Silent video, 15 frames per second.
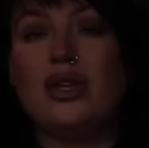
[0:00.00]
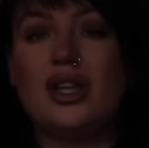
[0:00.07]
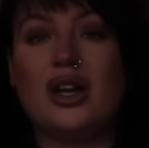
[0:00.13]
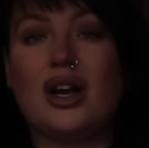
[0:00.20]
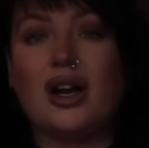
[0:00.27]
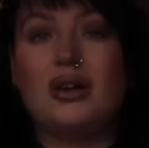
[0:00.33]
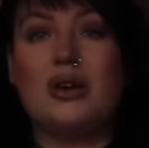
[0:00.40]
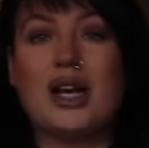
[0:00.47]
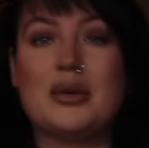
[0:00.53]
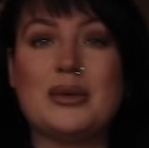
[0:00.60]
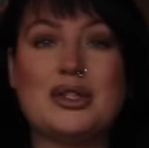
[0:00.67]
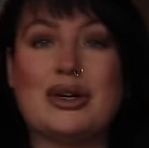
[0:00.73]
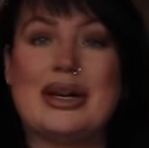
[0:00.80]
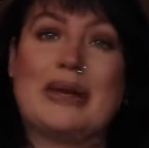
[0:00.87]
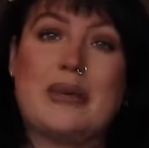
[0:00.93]
you know, I ain't gonna be
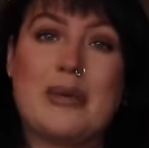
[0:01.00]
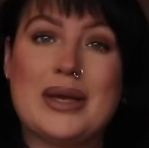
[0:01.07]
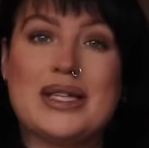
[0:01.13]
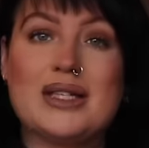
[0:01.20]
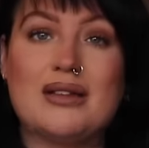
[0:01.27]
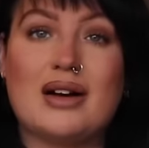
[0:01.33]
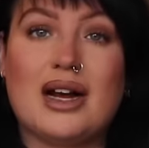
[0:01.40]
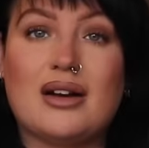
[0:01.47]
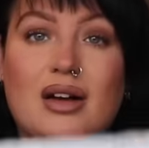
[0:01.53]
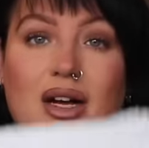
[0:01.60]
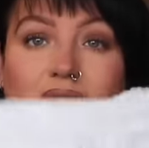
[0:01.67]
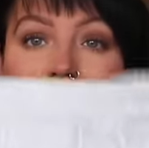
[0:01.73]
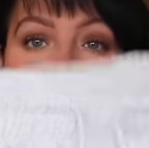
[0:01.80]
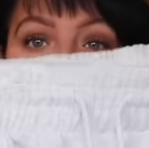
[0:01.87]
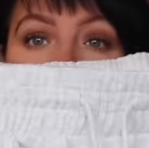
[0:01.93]
dragging my bits around,
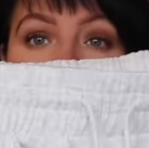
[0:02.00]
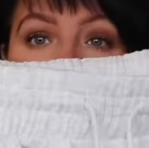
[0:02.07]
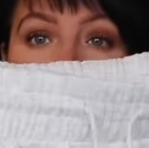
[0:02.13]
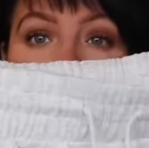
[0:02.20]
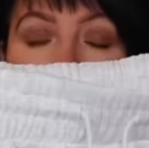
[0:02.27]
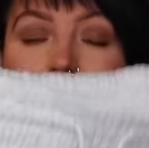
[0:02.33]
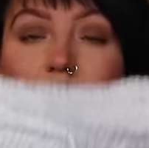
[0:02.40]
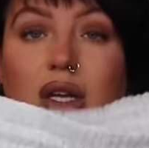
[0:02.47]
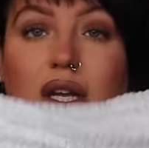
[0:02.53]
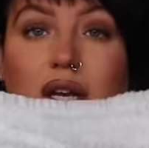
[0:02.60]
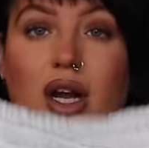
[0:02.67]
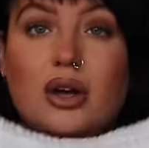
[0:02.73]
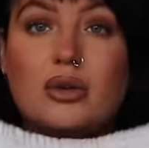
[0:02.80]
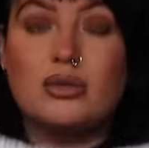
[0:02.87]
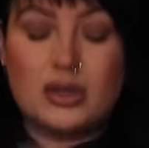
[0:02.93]
like it's all just, you
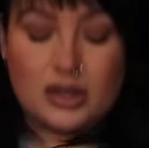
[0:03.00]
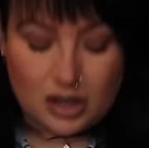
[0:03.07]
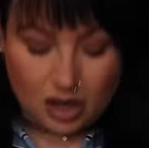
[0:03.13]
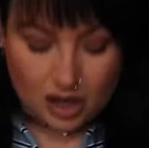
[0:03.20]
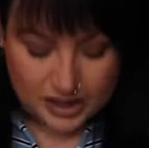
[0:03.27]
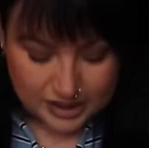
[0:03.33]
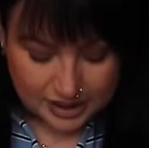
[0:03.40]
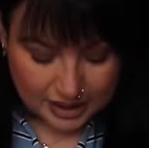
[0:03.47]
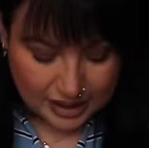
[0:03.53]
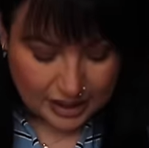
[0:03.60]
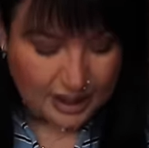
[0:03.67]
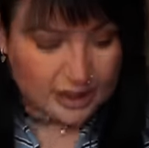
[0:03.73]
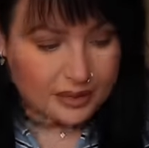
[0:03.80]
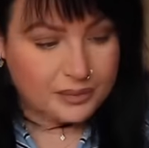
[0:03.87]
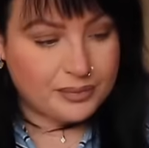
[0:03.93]
know, nicely
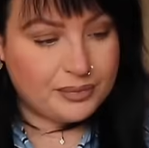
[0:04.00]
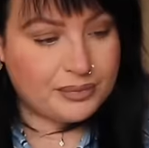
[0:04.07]
in